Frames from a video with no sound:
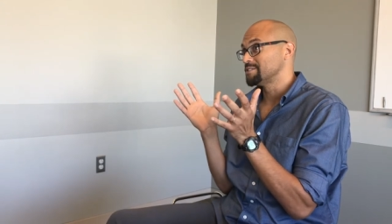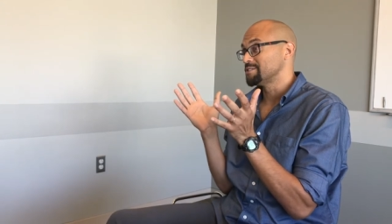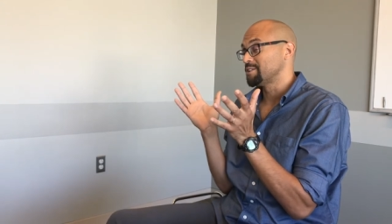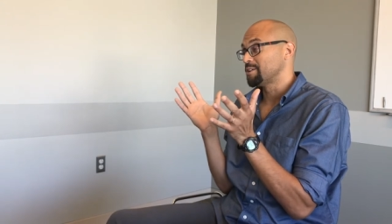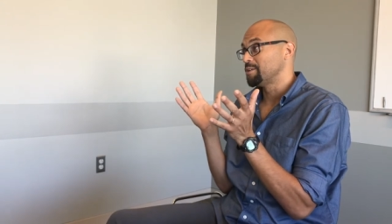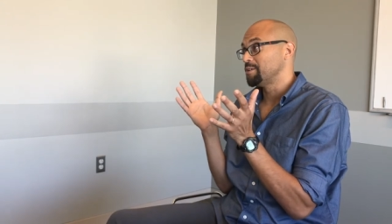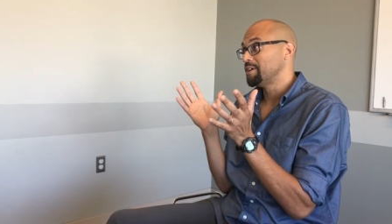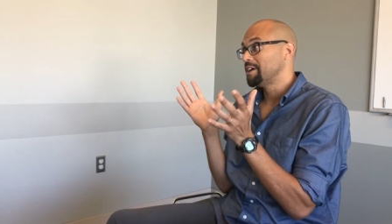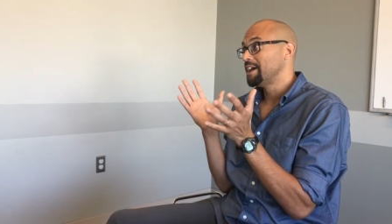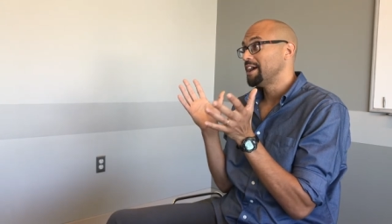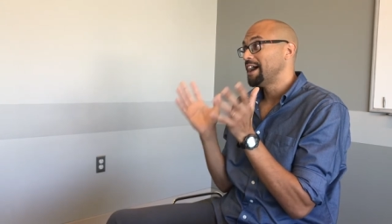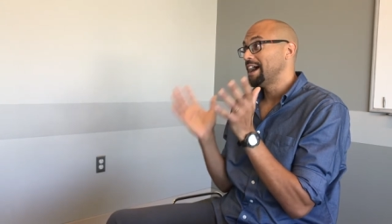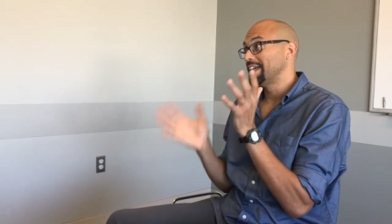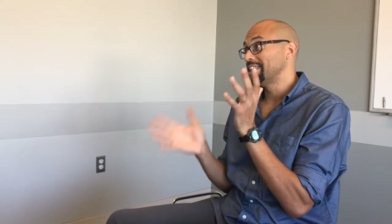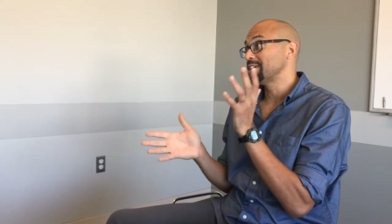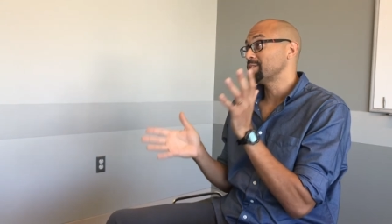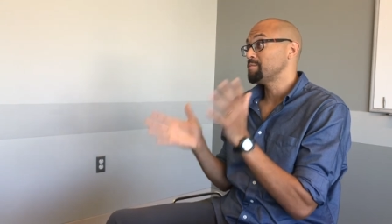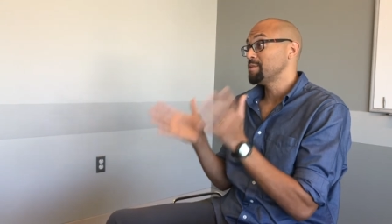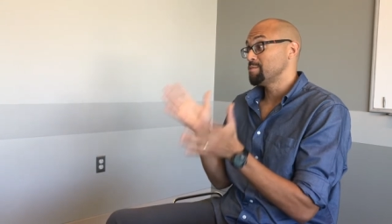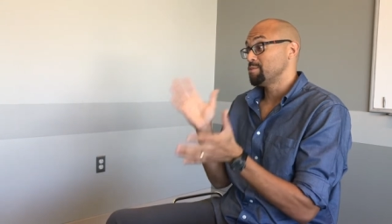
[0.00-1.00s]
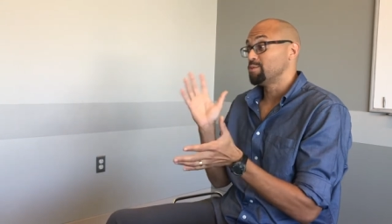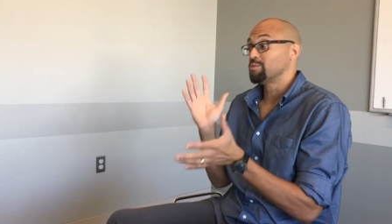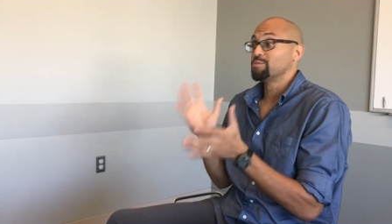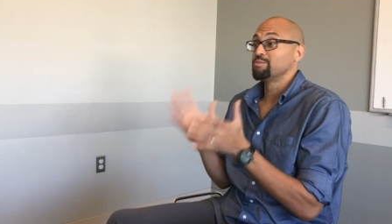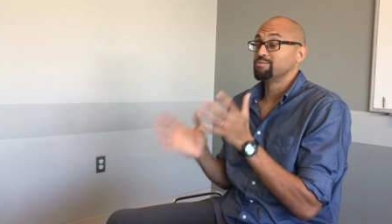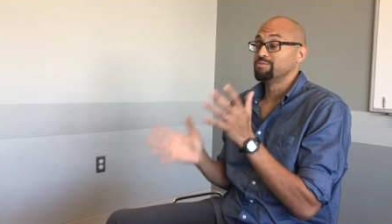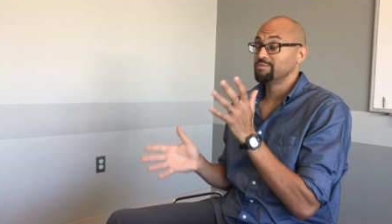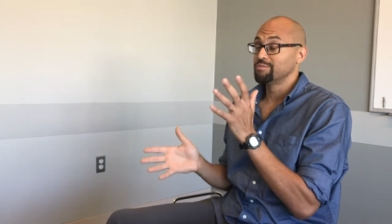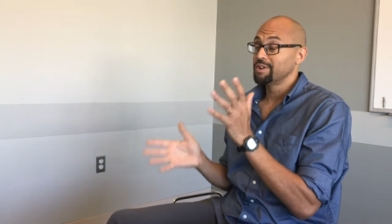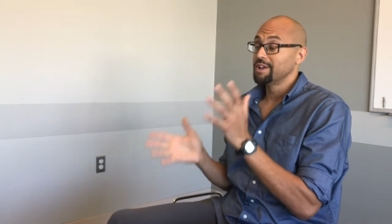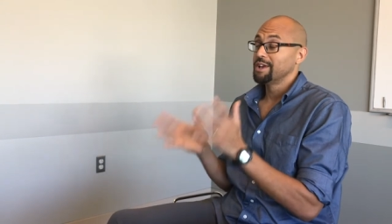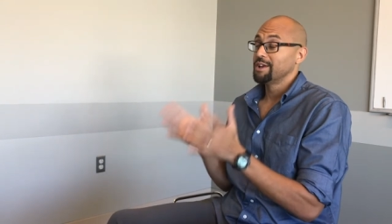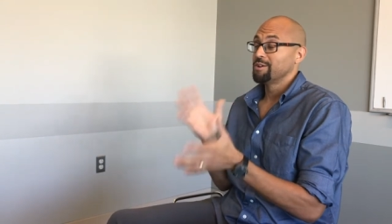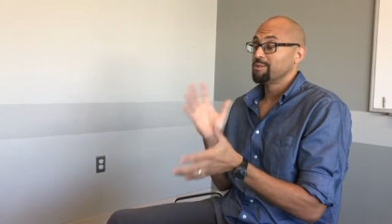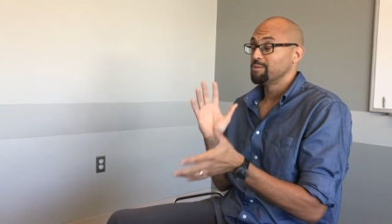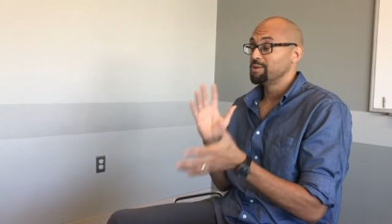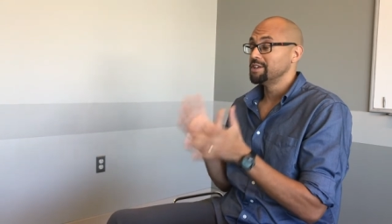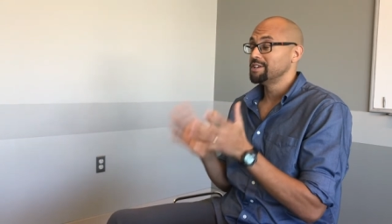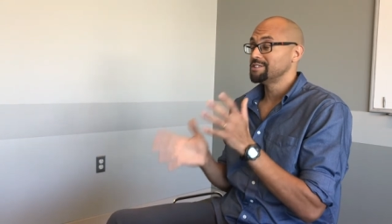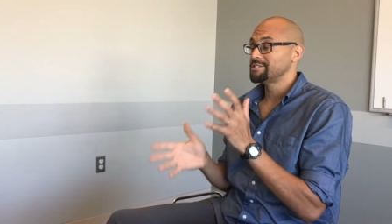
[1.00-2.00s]
So I think people
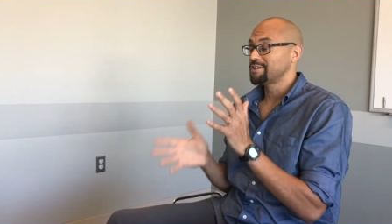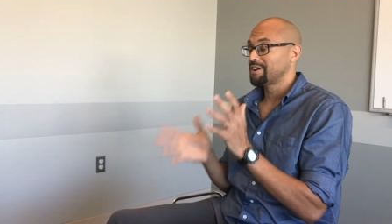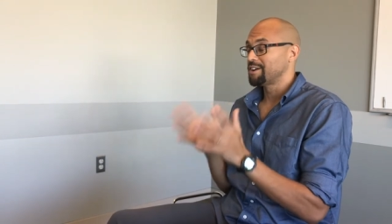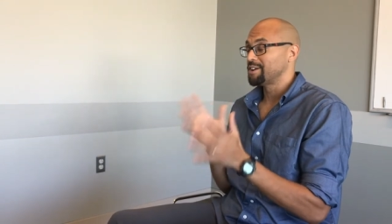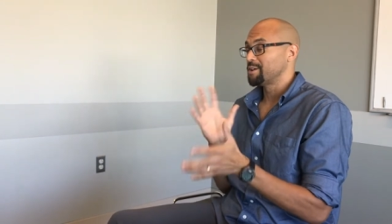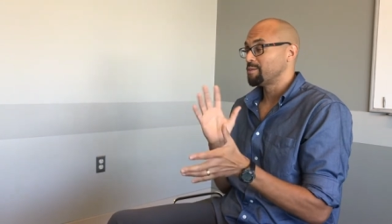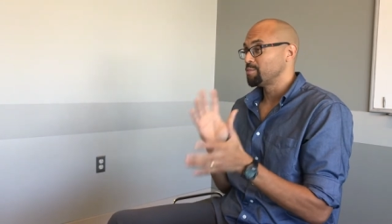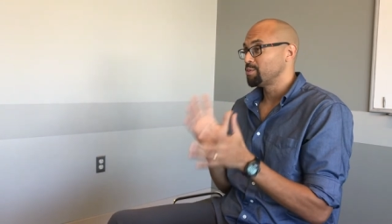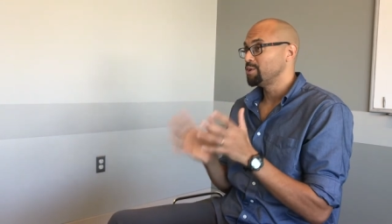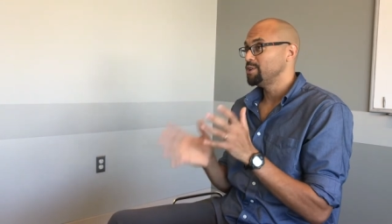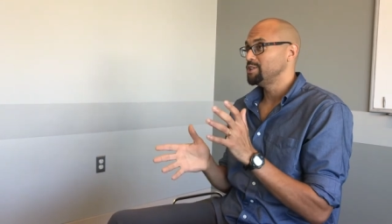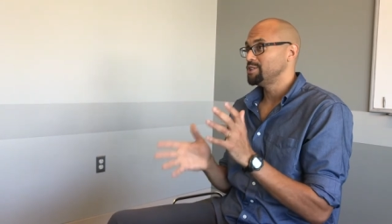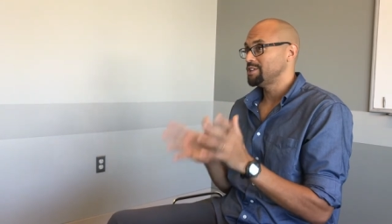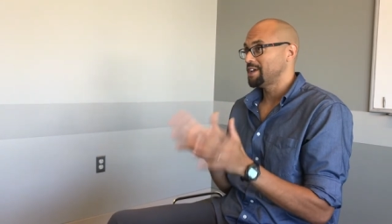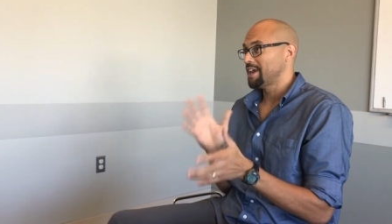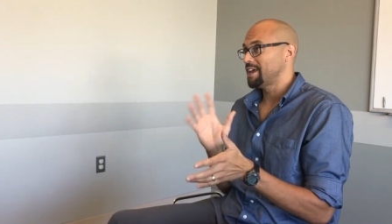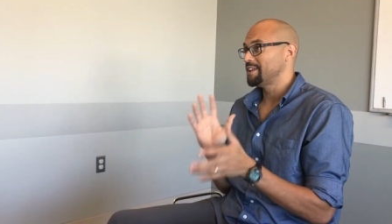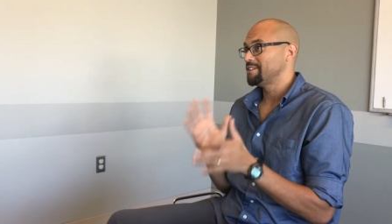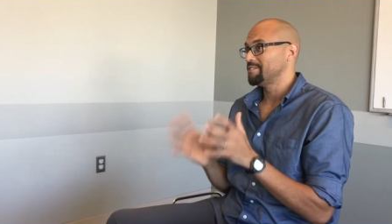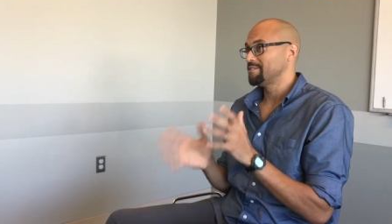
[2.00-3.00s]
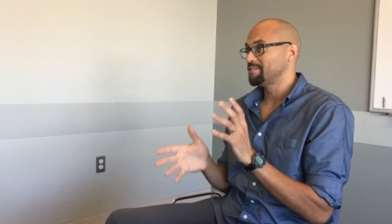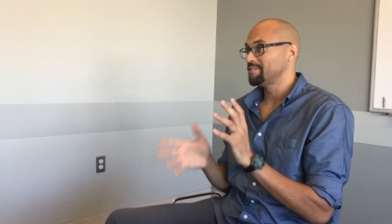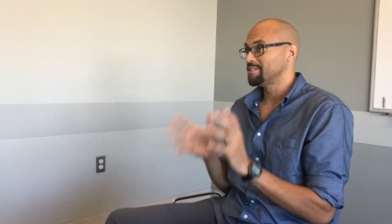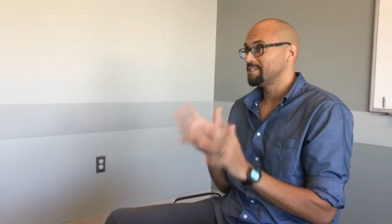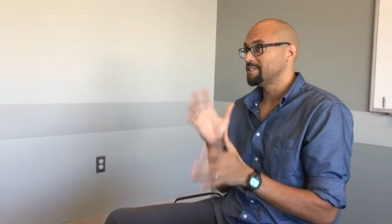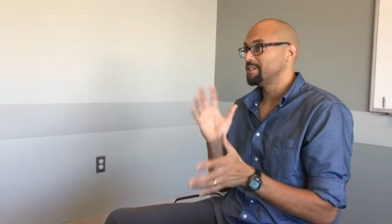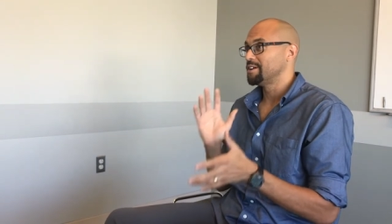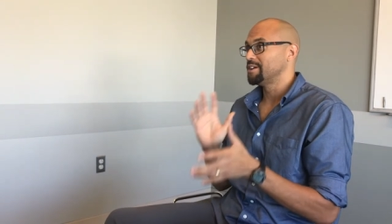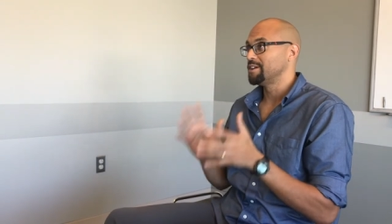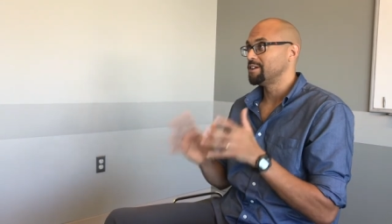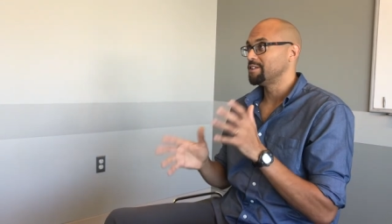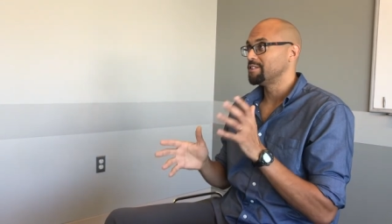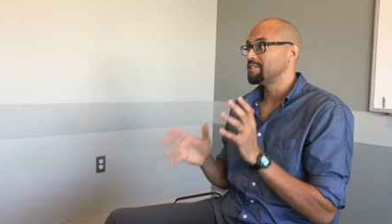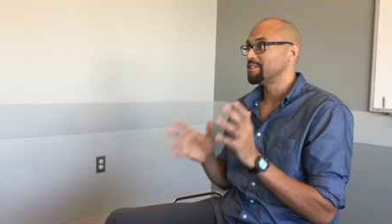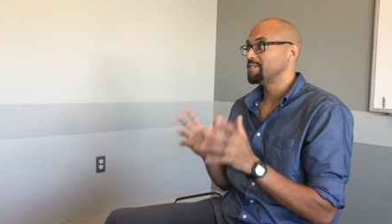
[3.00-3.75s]
really starting to appreciate the,